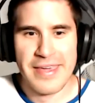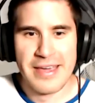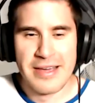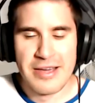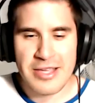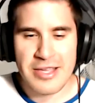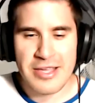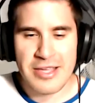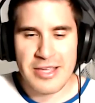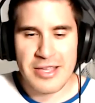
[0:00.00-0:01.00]
You
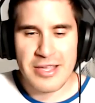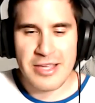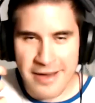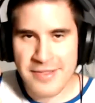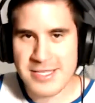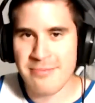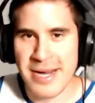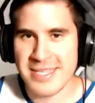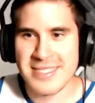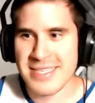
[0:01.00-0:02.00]
need to have this
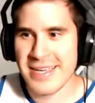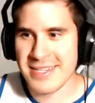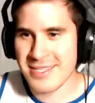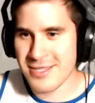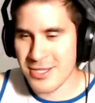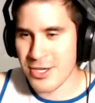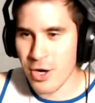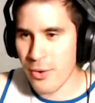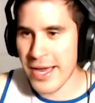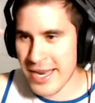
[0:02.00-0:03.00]
mindset to go
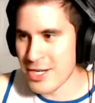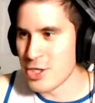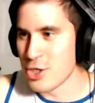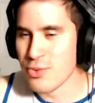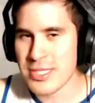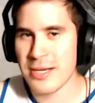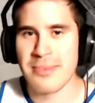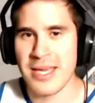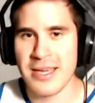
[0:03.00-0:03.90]
ahead and do something.